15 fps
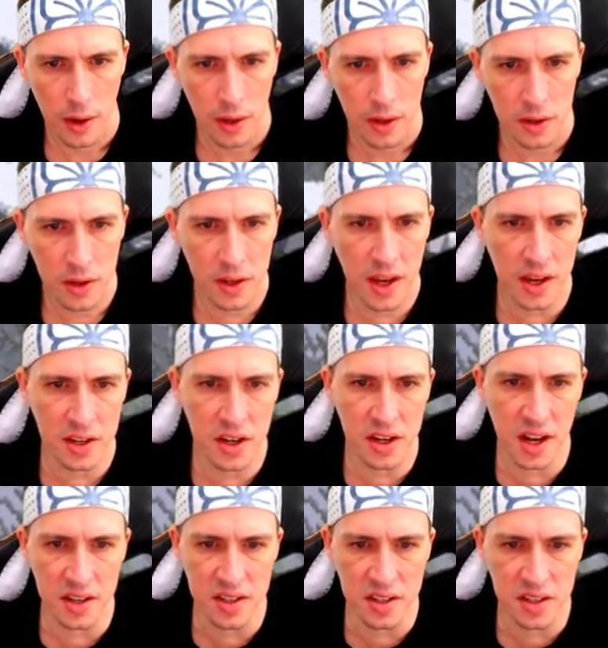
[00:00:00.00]
You get
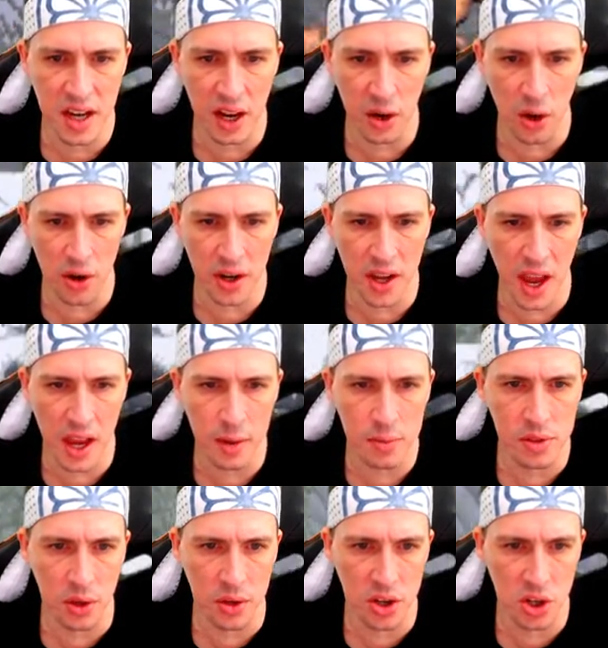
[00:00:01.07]
to see a lot of
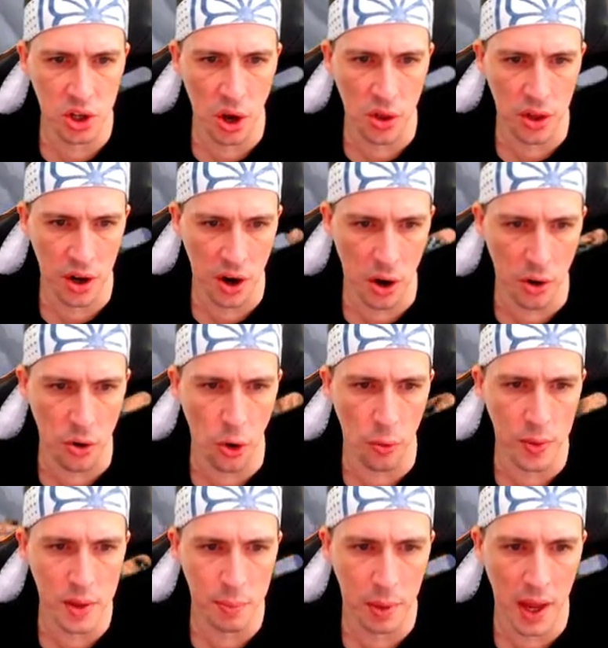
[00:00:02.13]
games on this show that I don't
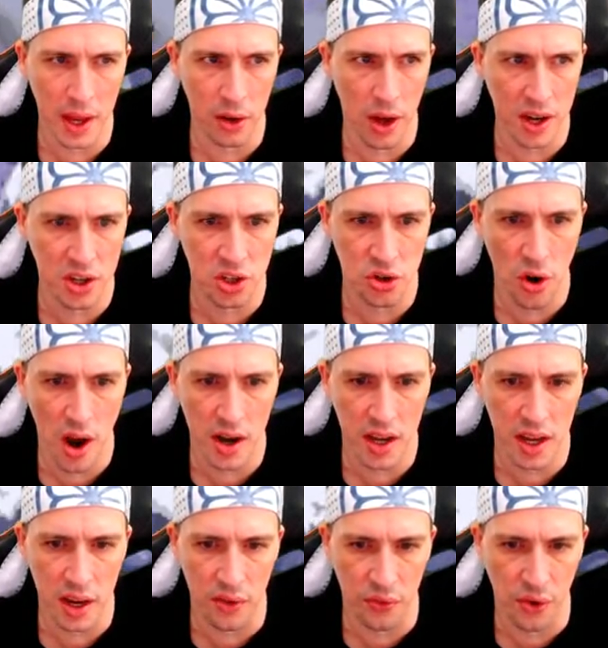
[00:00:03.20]
normally play, like Strider
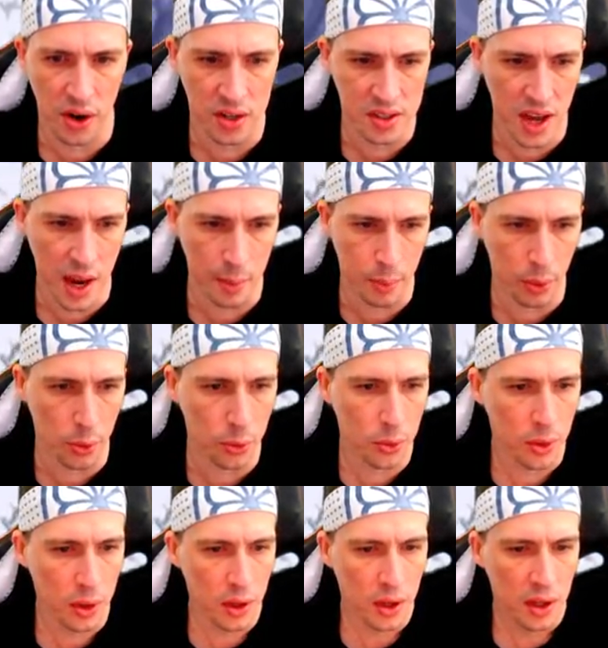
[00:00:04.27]
here, for example.
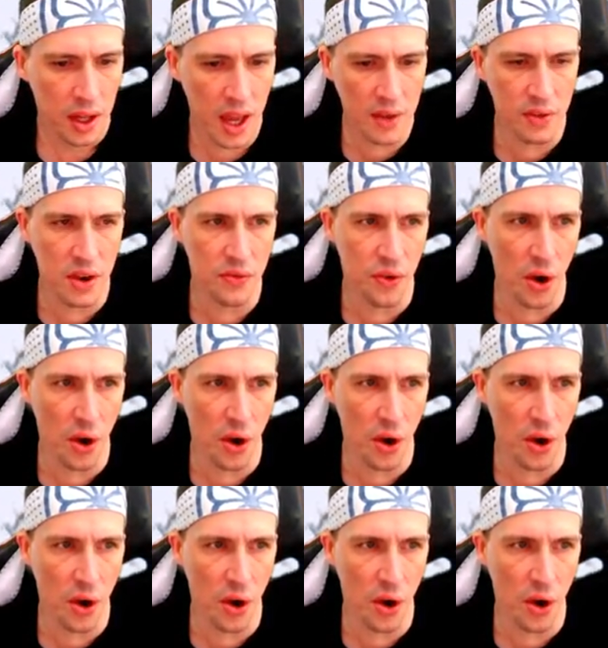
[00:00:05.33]
Even if I